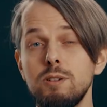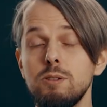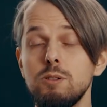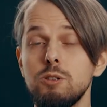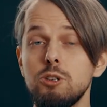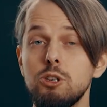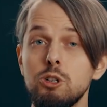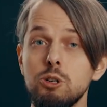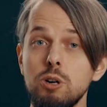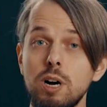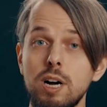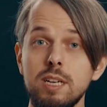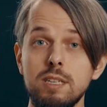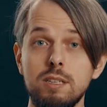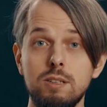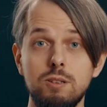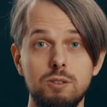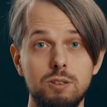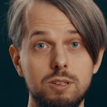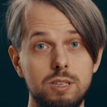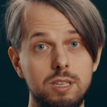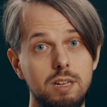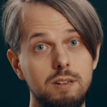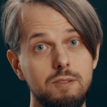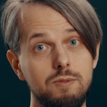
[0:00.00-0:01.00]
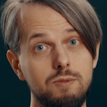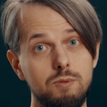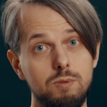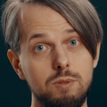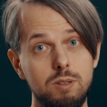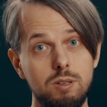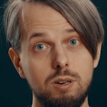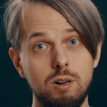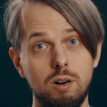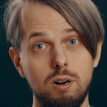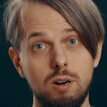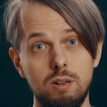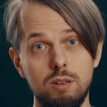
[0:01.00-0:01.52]
you trust yourself
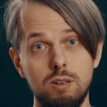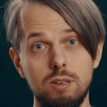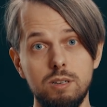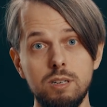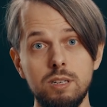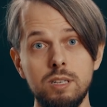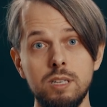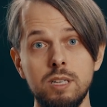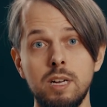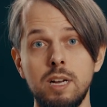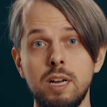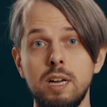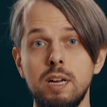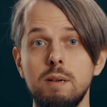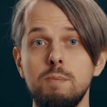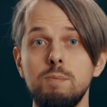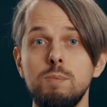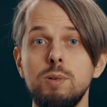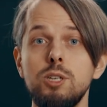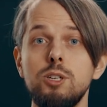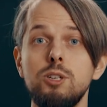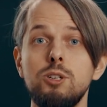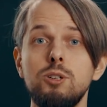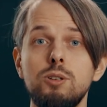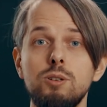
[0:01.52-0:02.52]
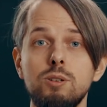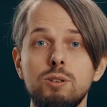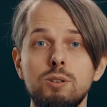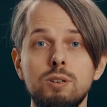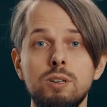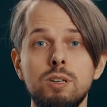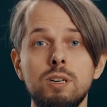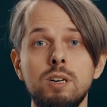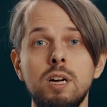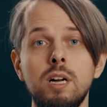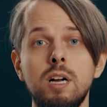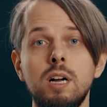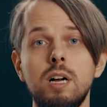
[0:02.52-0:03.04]
with colors, be
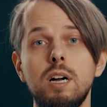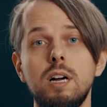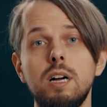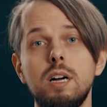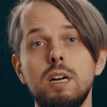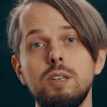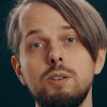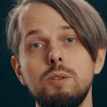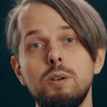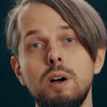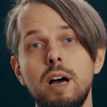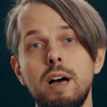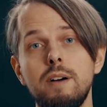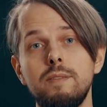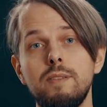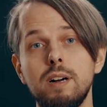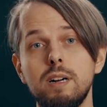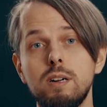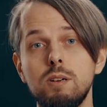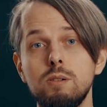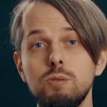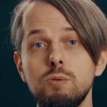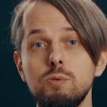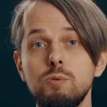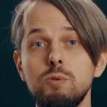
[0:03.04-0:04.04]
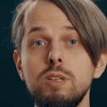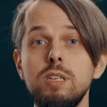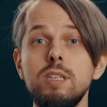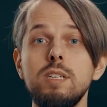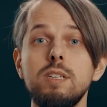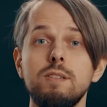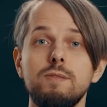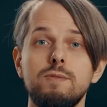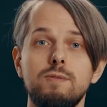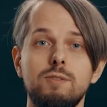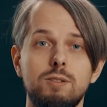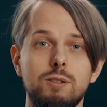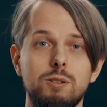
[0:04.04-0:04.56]
sure uh, you have a good
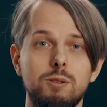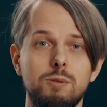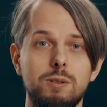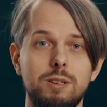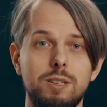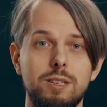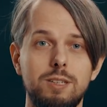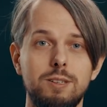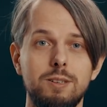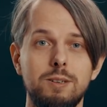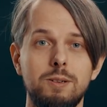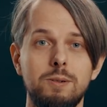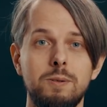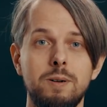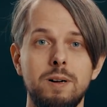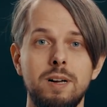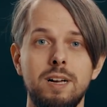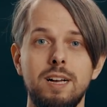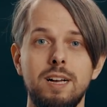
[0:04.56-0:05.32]
reason for doing so.